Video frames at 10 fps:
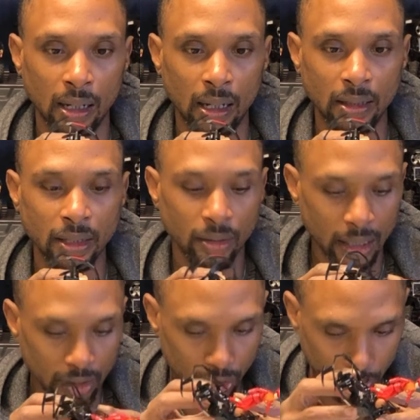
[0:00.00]
I think you
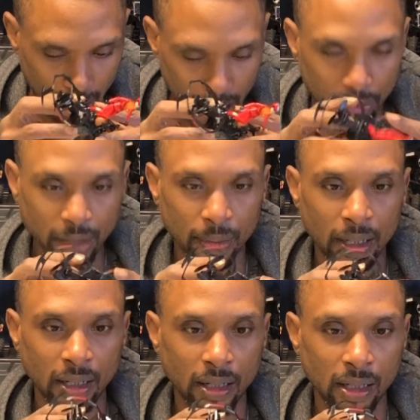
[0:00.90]
get two batteries with
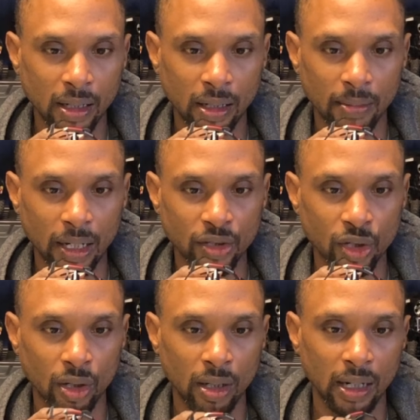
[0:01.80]
it. I'm not
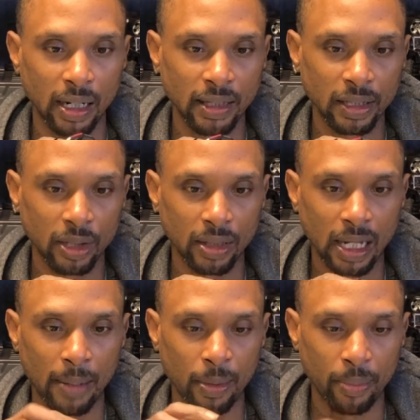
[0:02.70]
sure, and I think they're
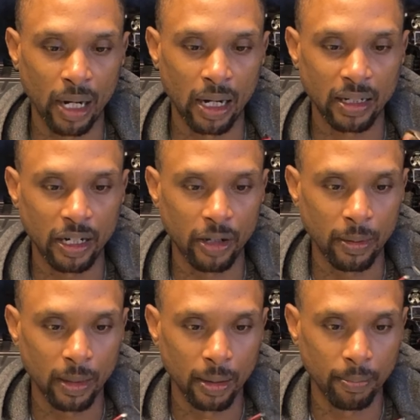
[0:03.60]
non-proprietary
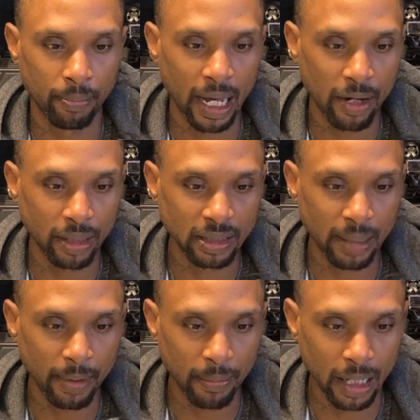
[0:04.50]
batteries. Give
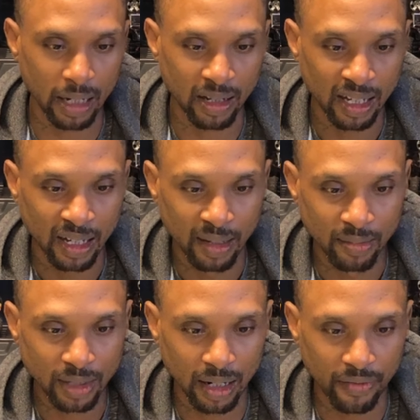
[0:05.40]
me a minute.
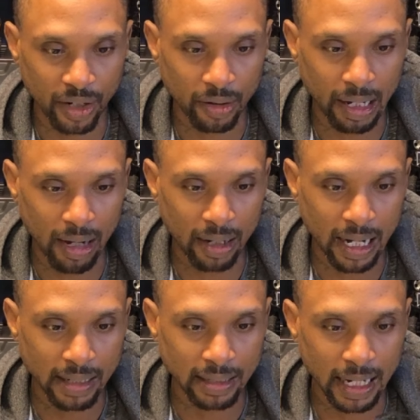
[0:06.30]
Trying to figure it out,
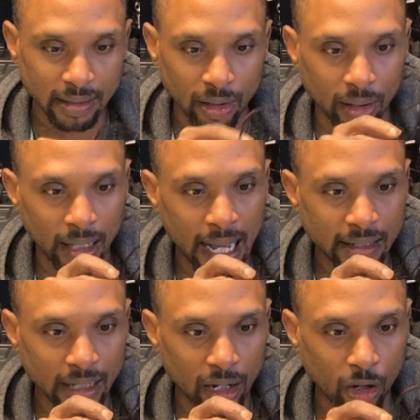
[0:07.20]
guys. It has a little latch
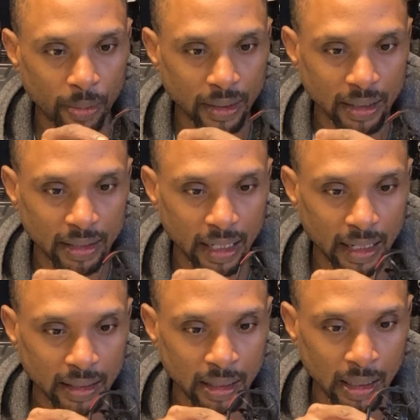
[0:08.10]
that opens. It
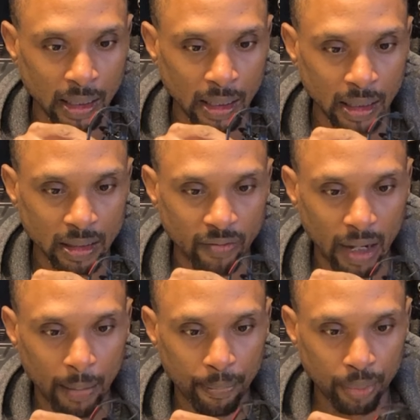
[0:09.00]
says, so if I
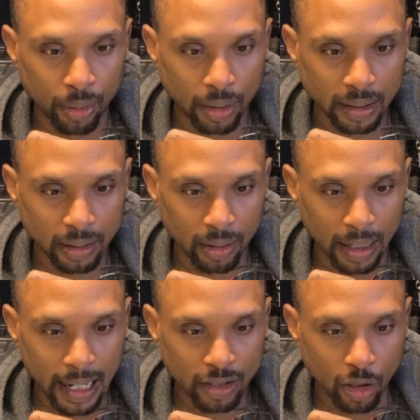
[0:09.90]
pull this little
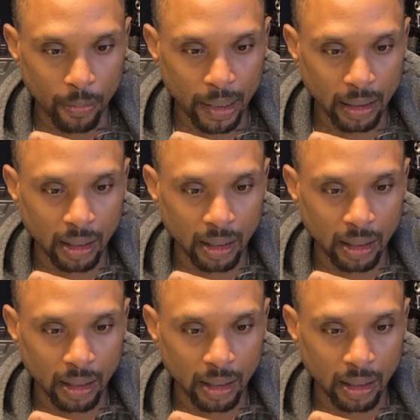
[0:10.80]
latch open,